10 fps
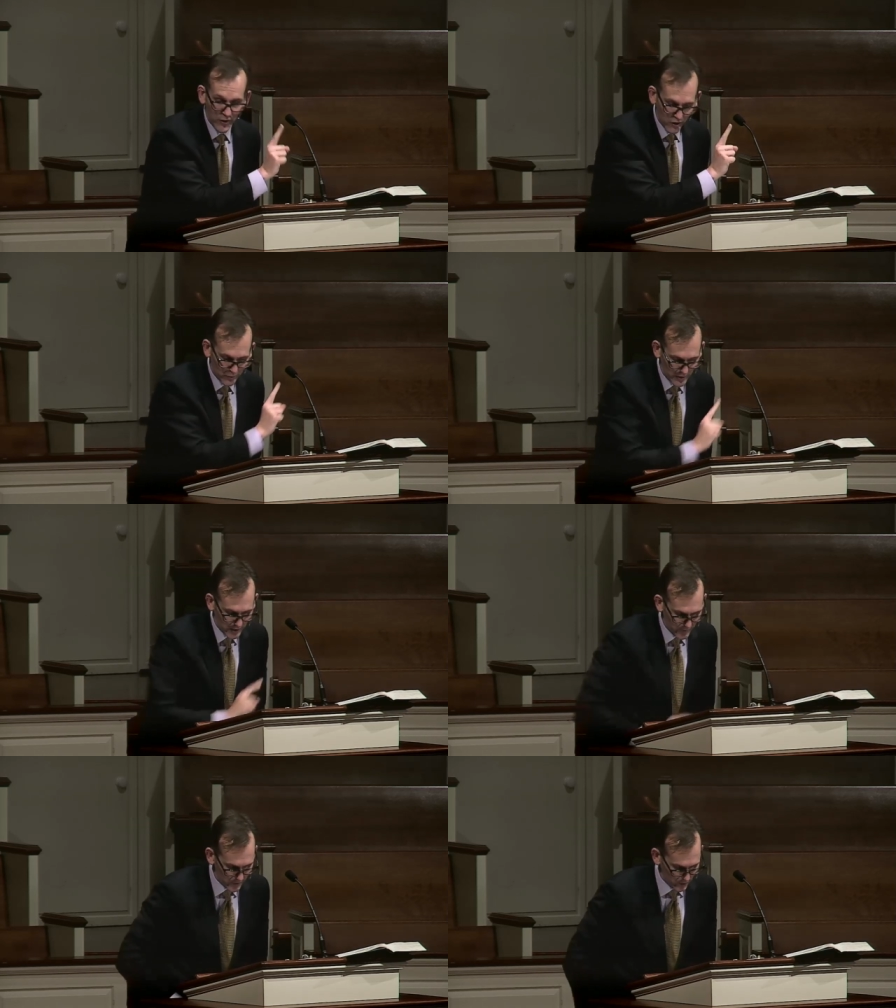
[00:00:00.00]
the first
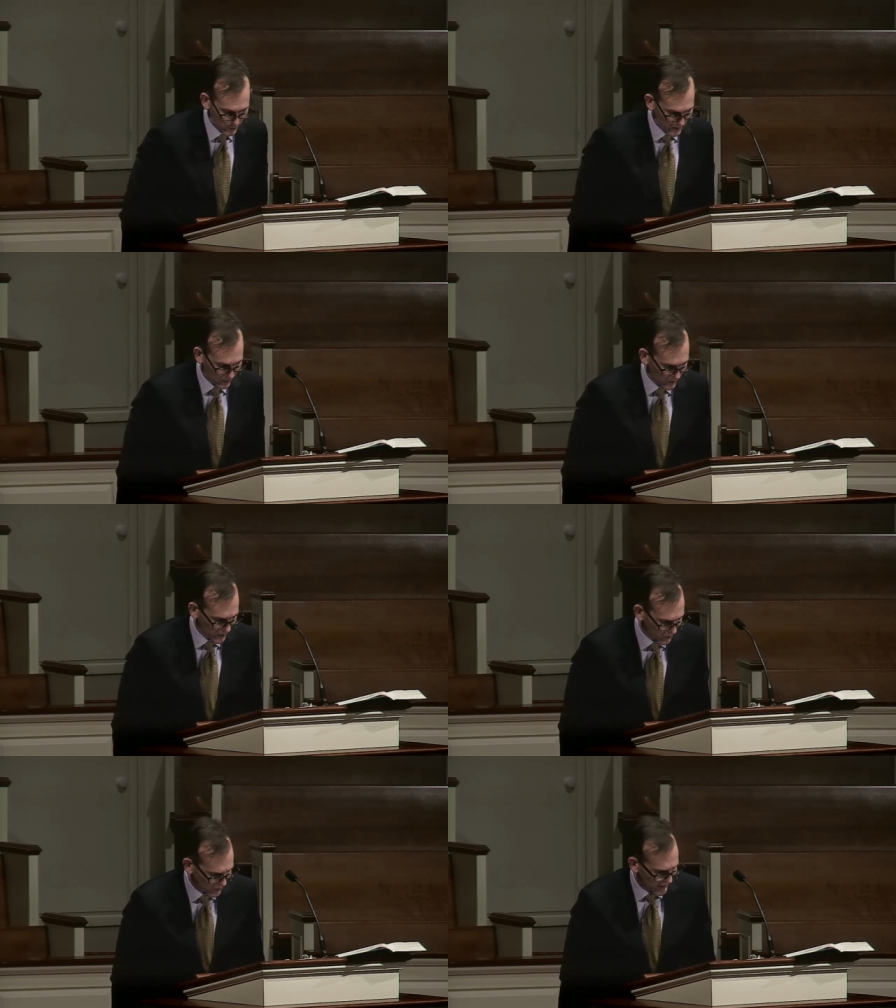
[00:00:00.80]
part of verse
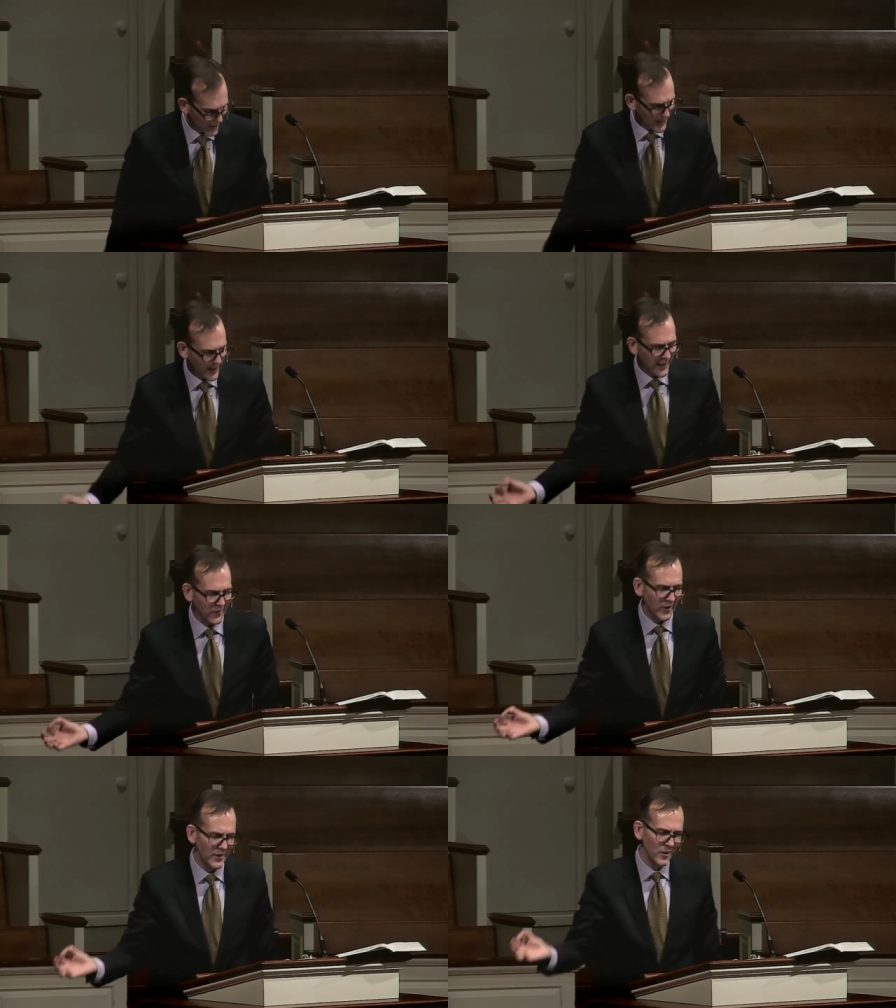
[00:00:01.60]
26
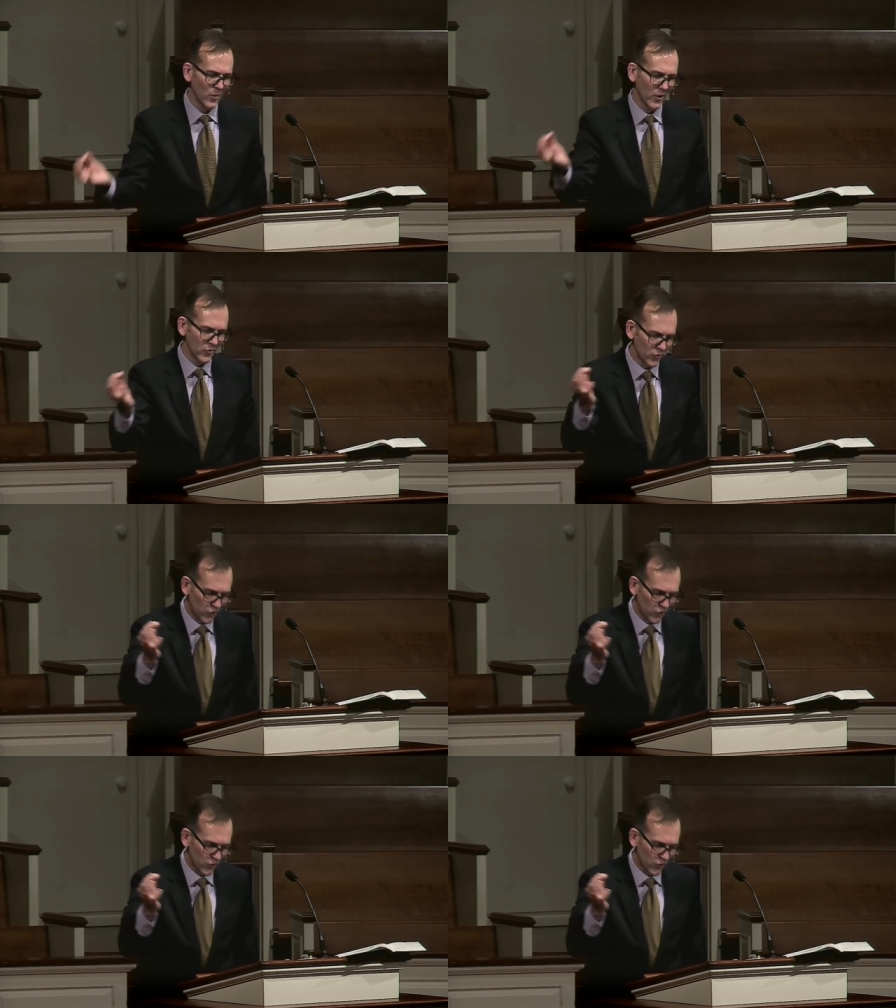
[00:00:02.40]
if anyone